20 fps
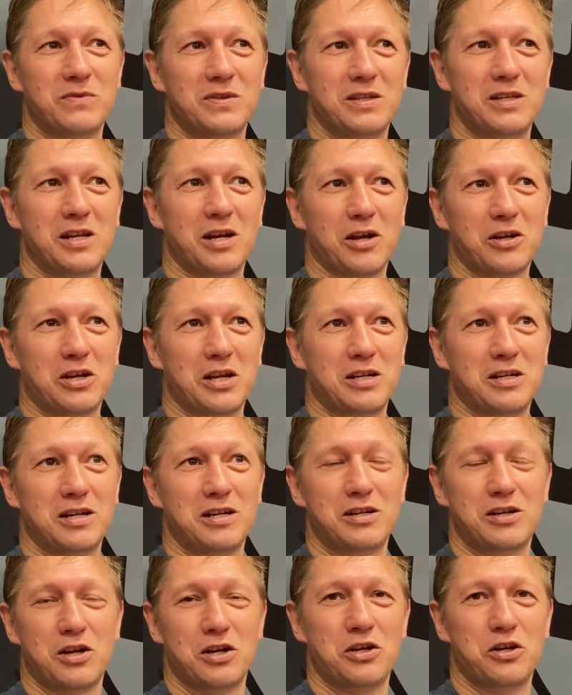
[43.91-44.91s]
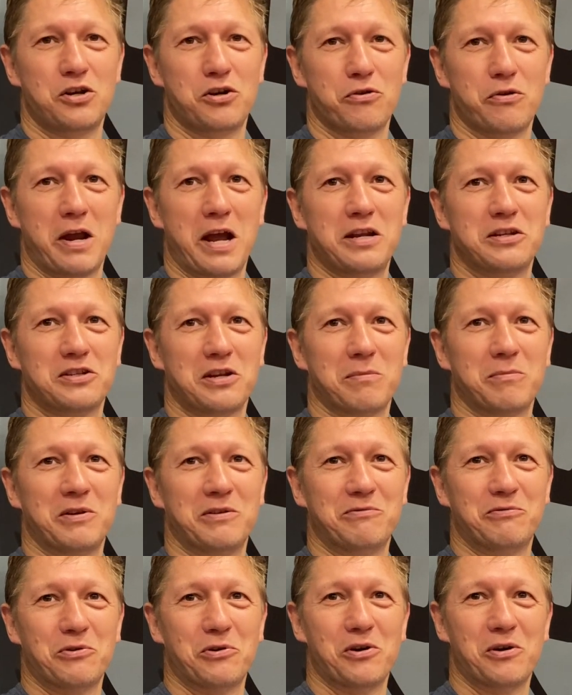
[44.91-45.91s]
you know, can you create something
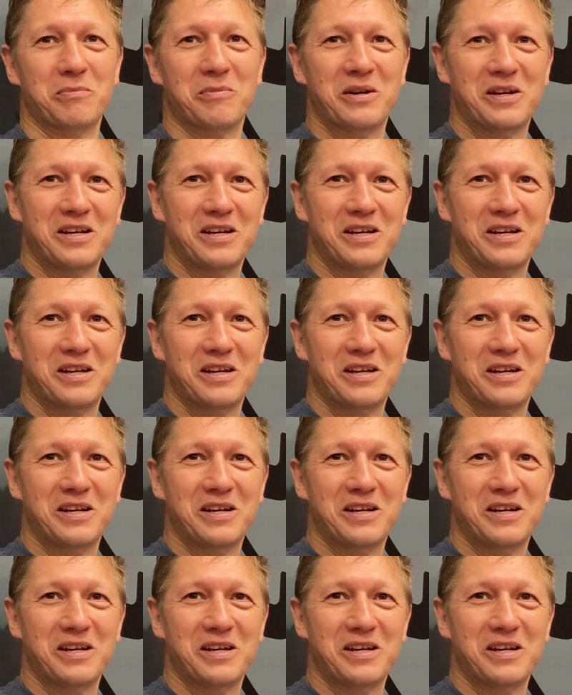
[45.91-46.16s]
for him?